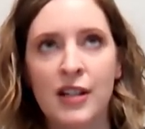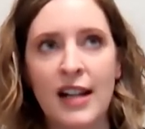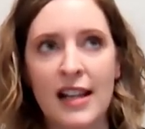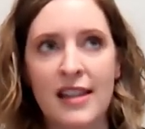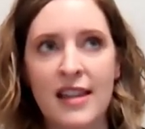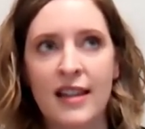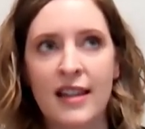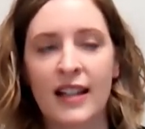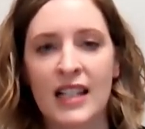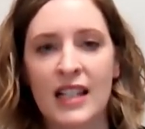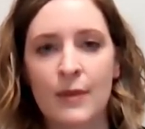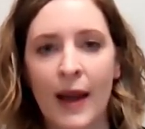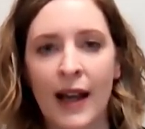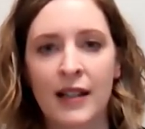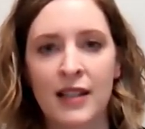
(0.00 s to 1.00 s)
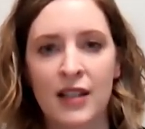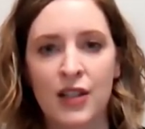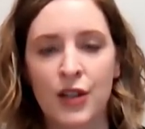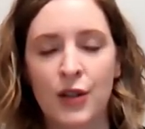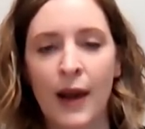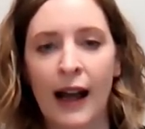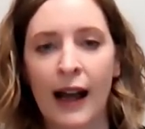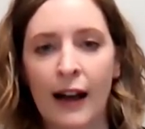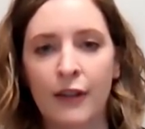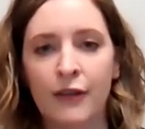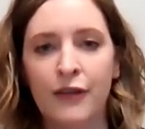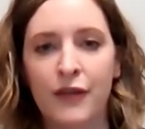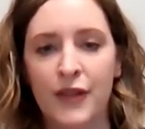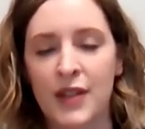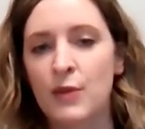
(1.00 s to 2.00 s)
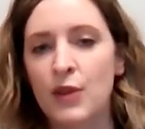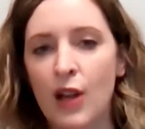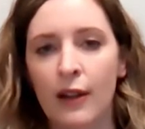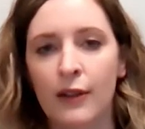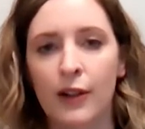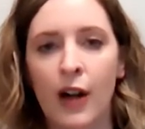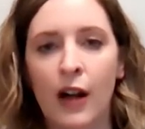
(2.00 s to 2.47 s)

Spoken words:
and I think expect to have some longer